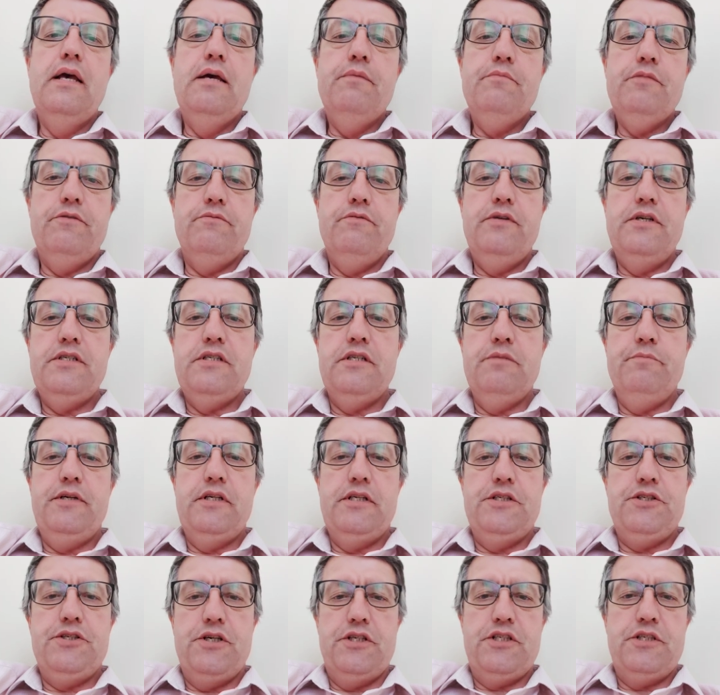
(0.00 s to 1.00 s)
But reasonable
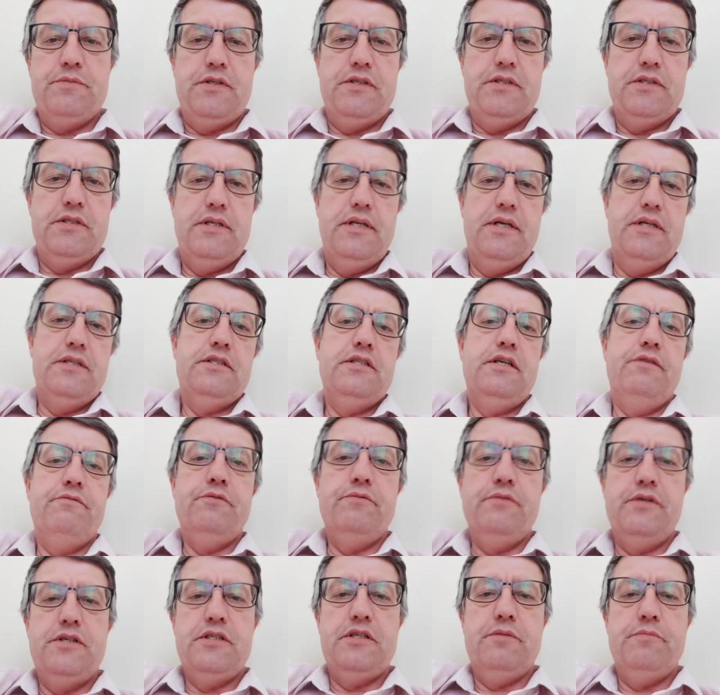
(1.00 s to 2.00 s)
adjustments, let's say
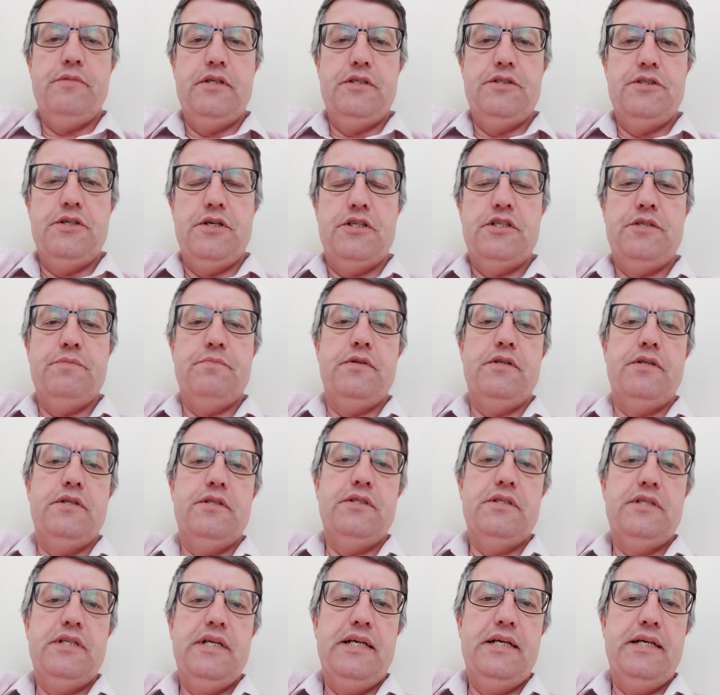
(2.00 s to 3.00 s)
the reasonable adjustment
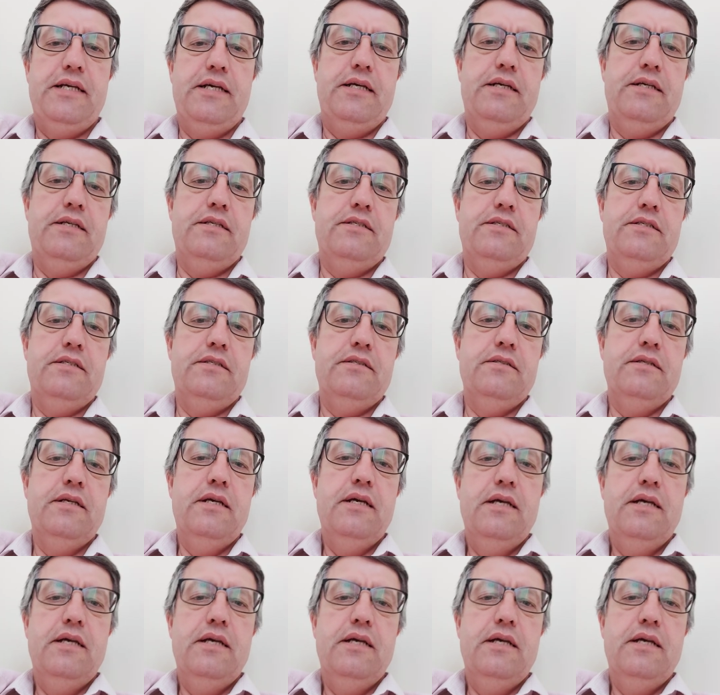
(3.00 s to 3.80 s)
is